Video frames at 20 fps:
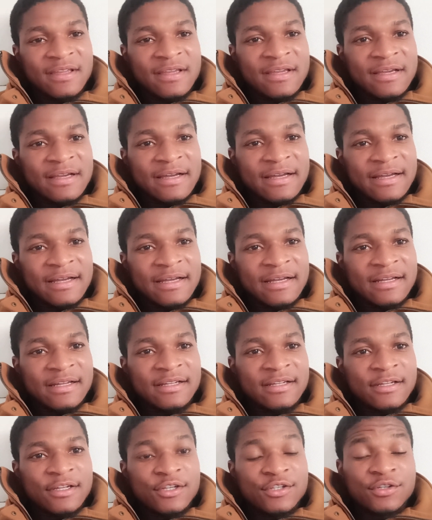Uh,
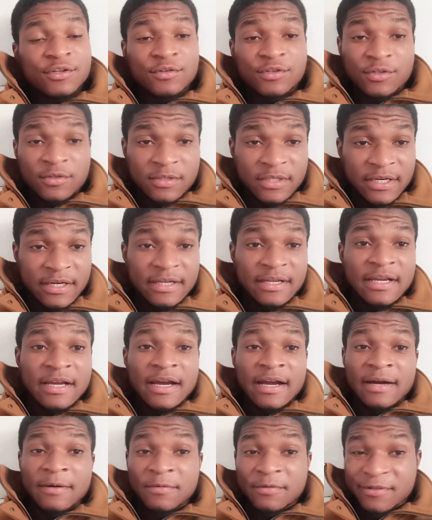so today
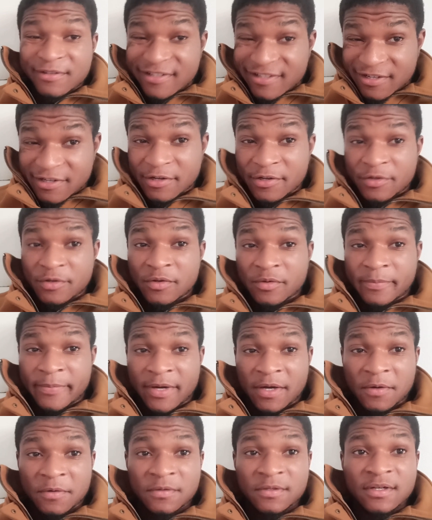I want to tell you
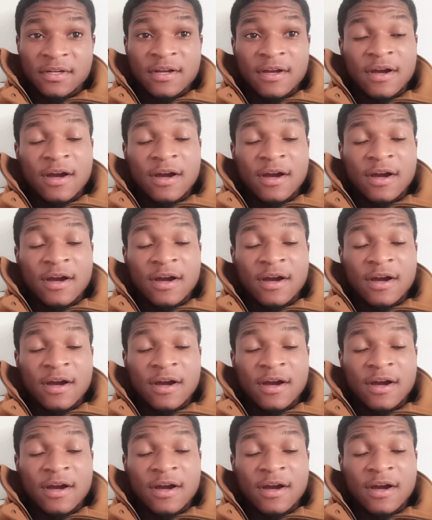about